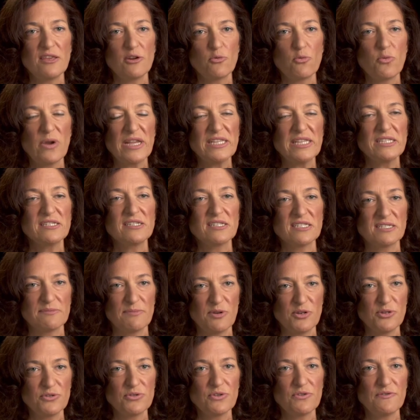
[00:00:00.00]
their waste
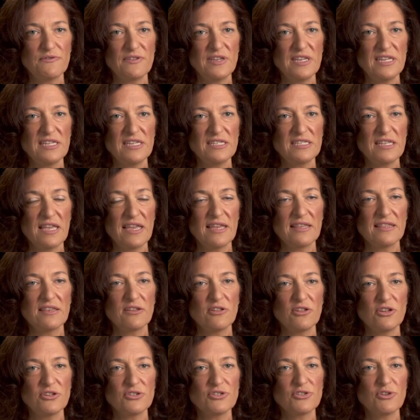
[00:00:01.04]
disposal fees and
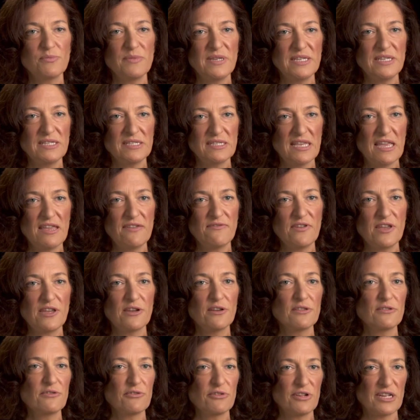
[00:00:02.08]
they'll also be saving
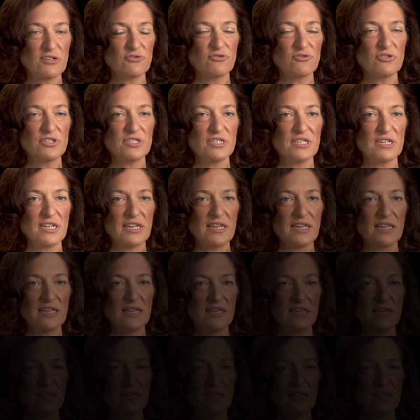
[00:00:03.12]
on their electricity.